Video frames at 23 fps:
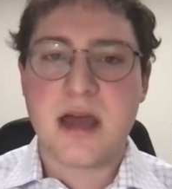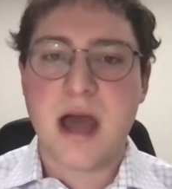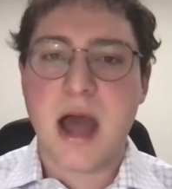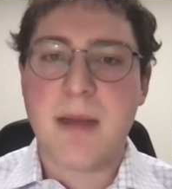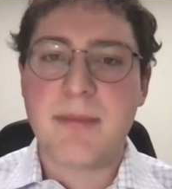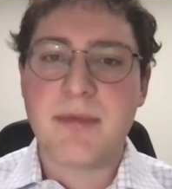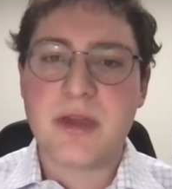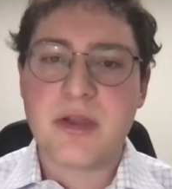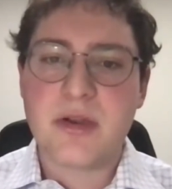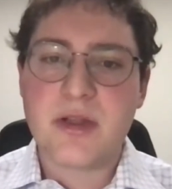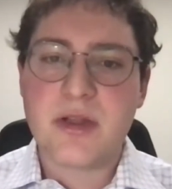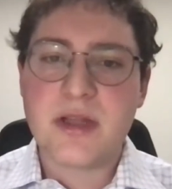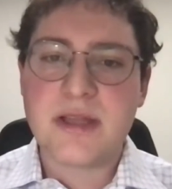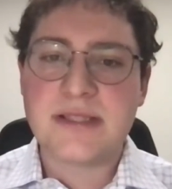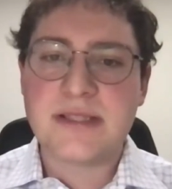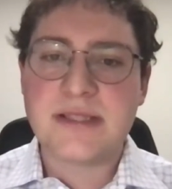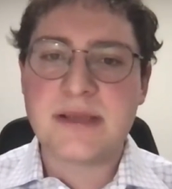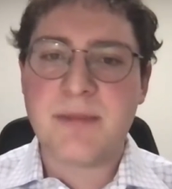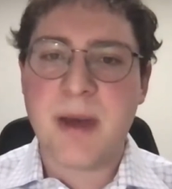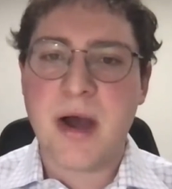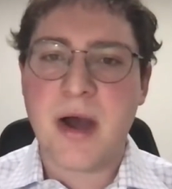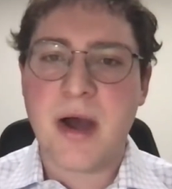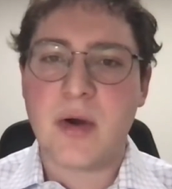I'm curious
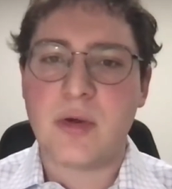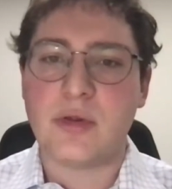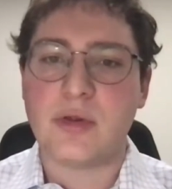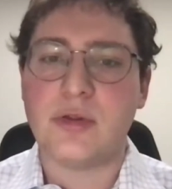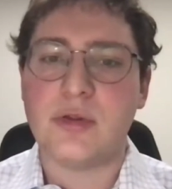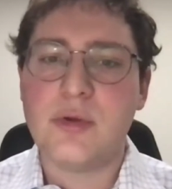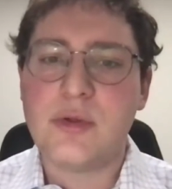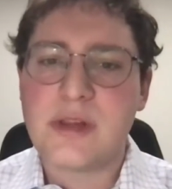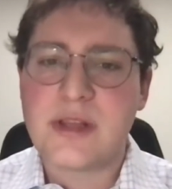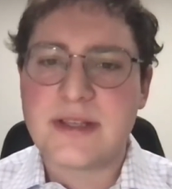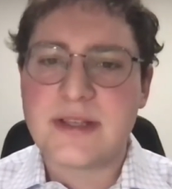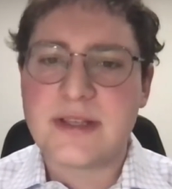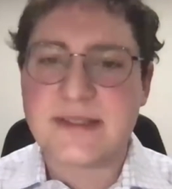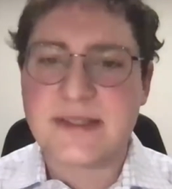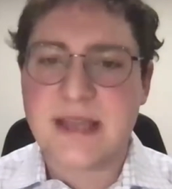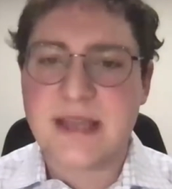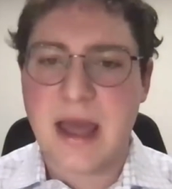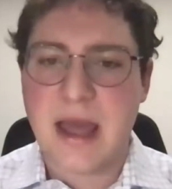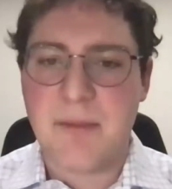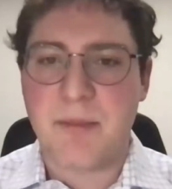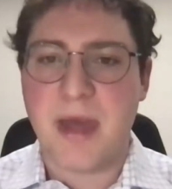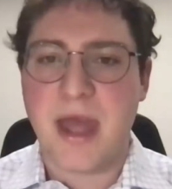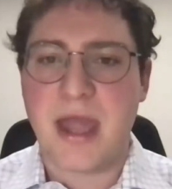about Lula's
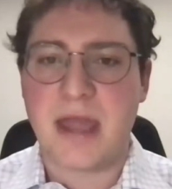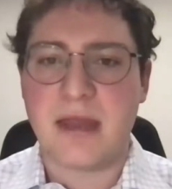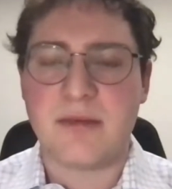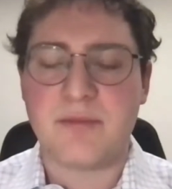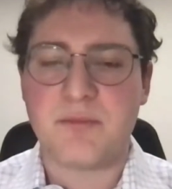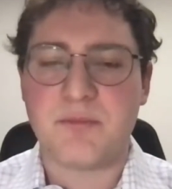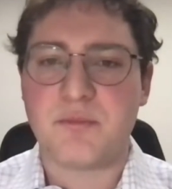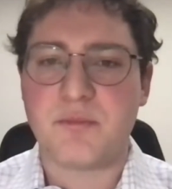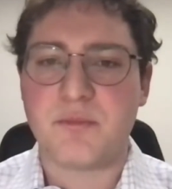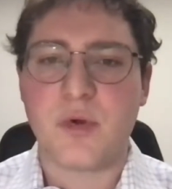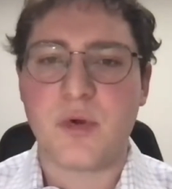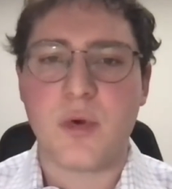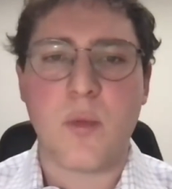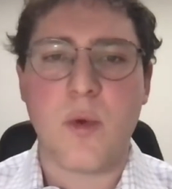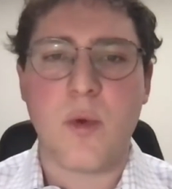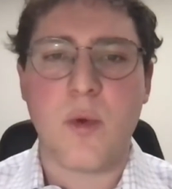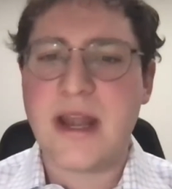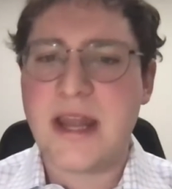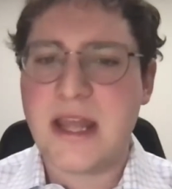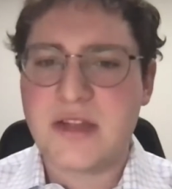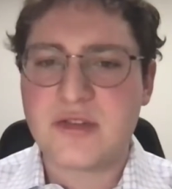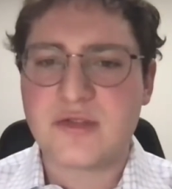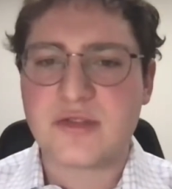campaign.
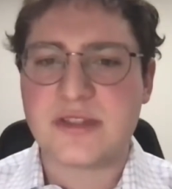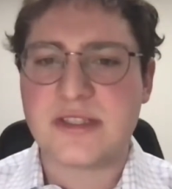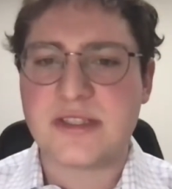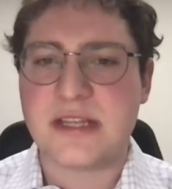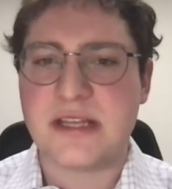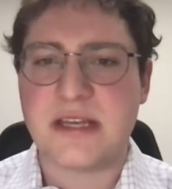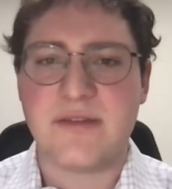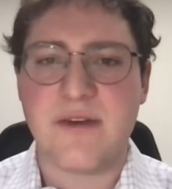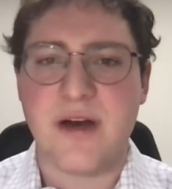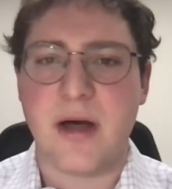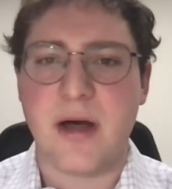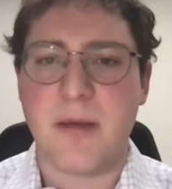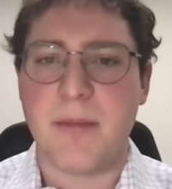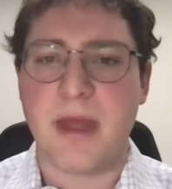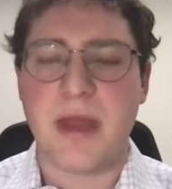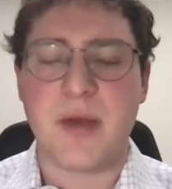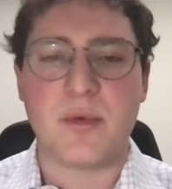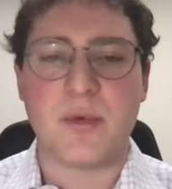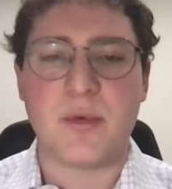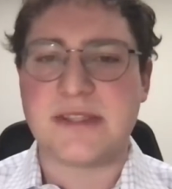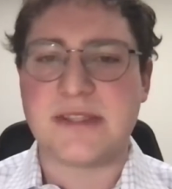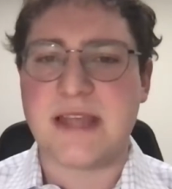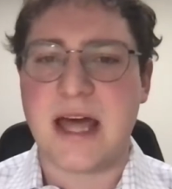One interesting
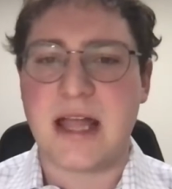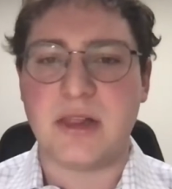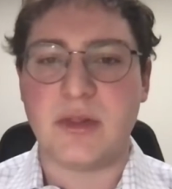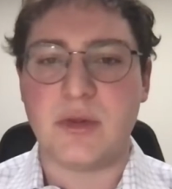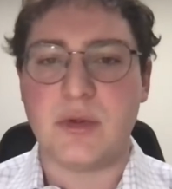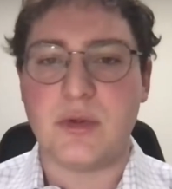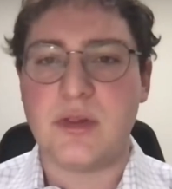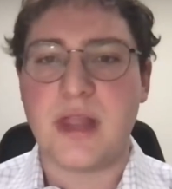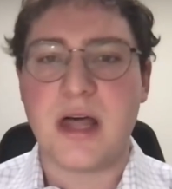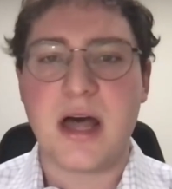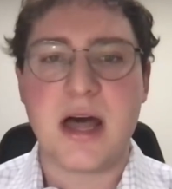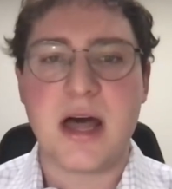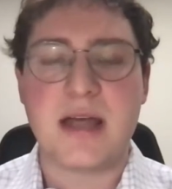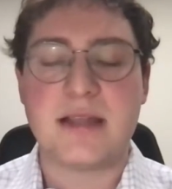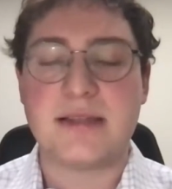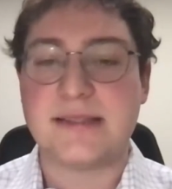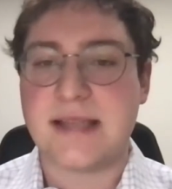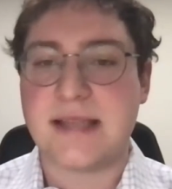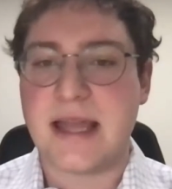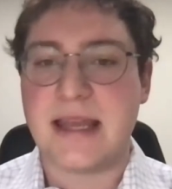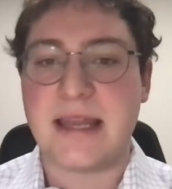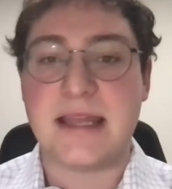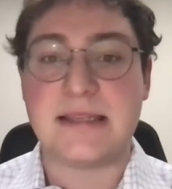development was that Lula
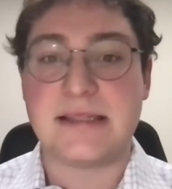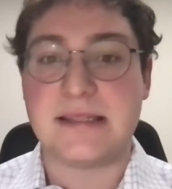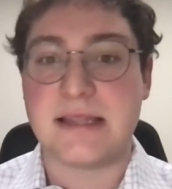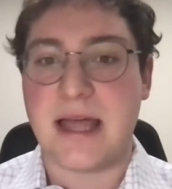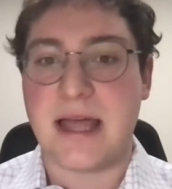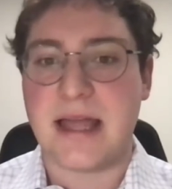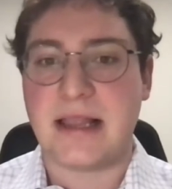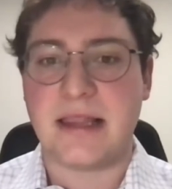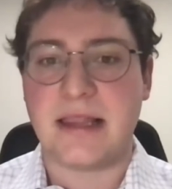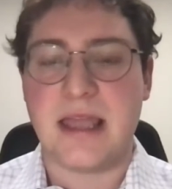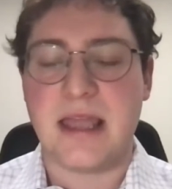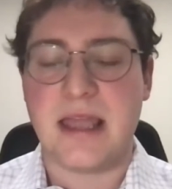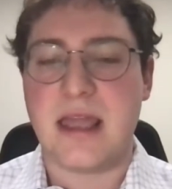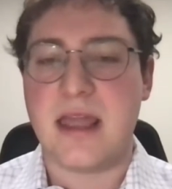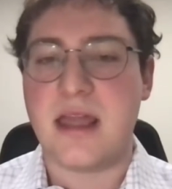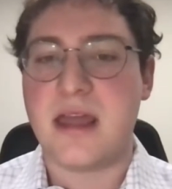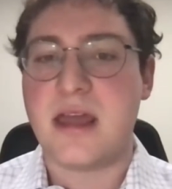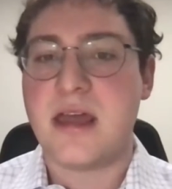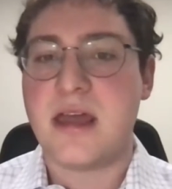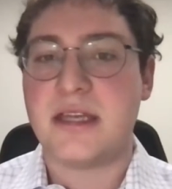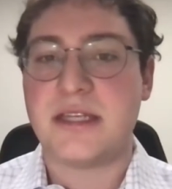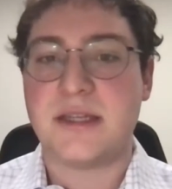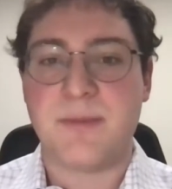said he's
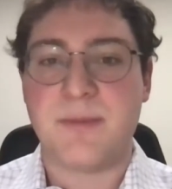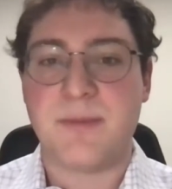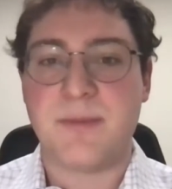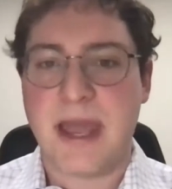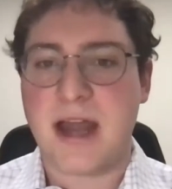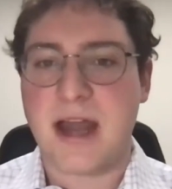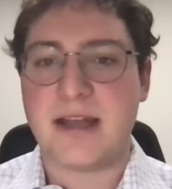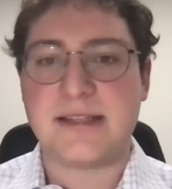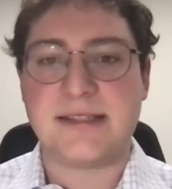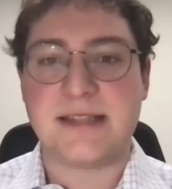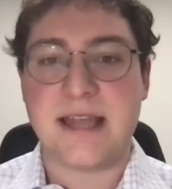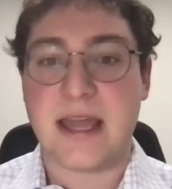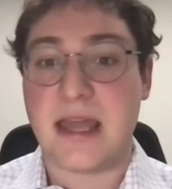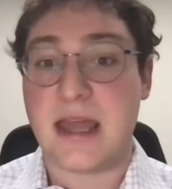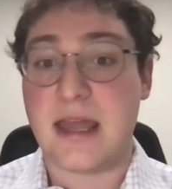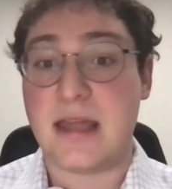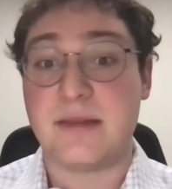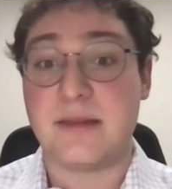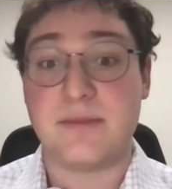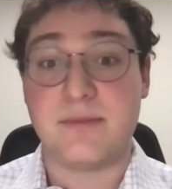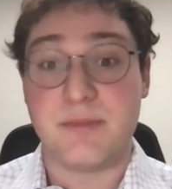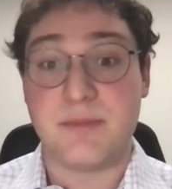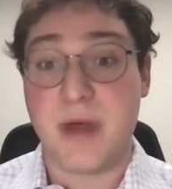likely to pick on his
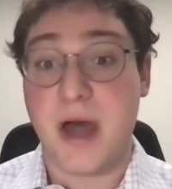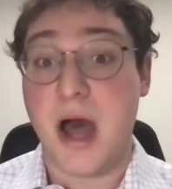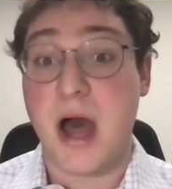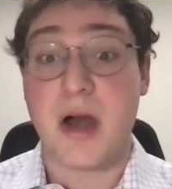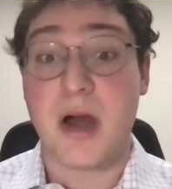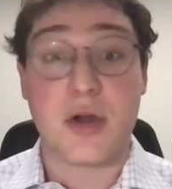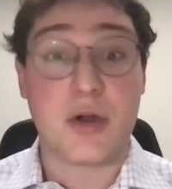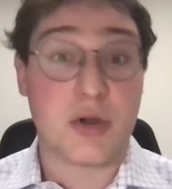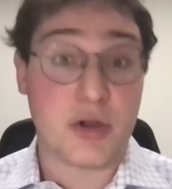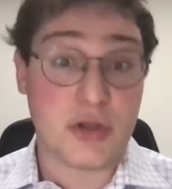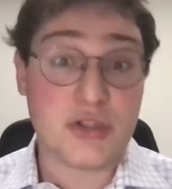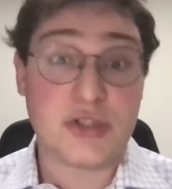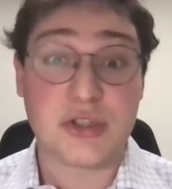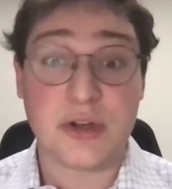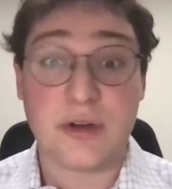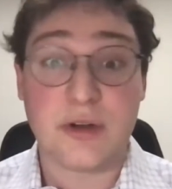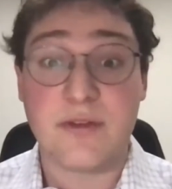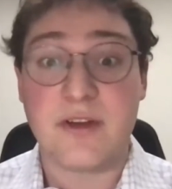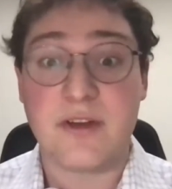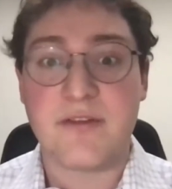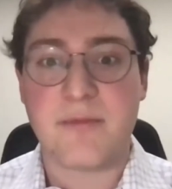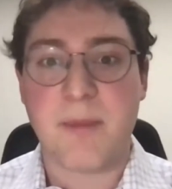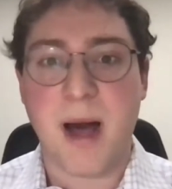ticket a
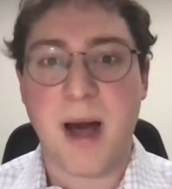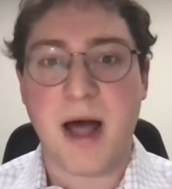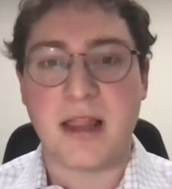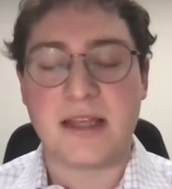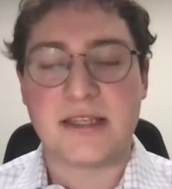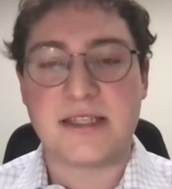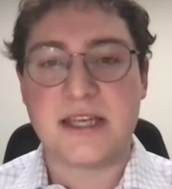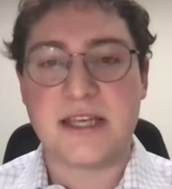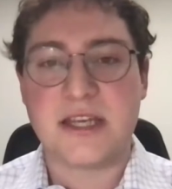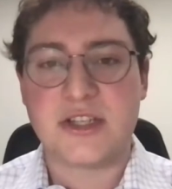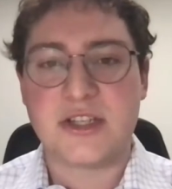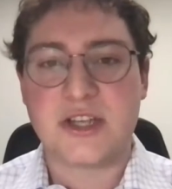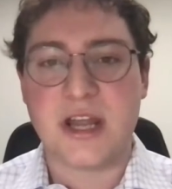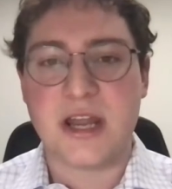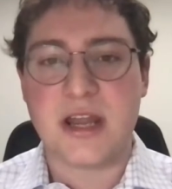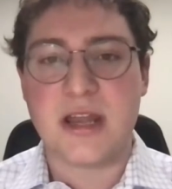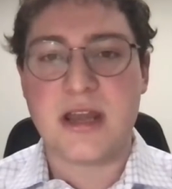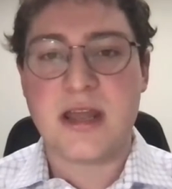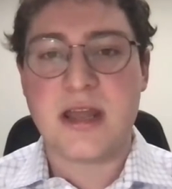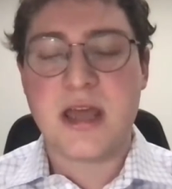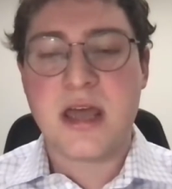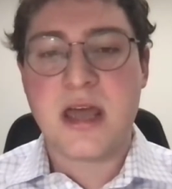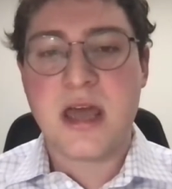conservative
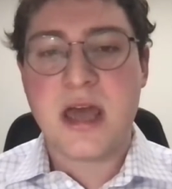politician.